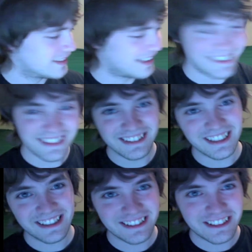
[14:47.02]

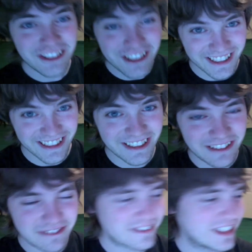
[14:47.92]
SSX Tricky.
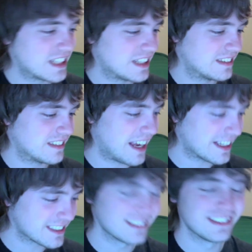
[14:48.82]

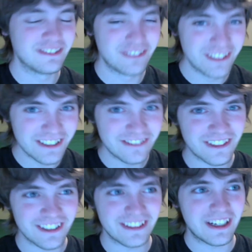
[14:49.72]
Actually really
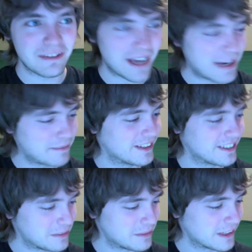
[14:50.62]
fun. I'm happy that
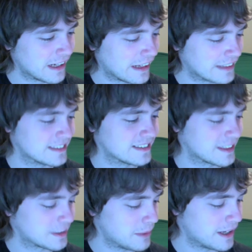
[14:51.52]
they're bringing
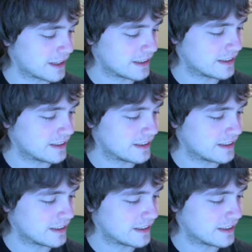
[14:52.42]
SSX back.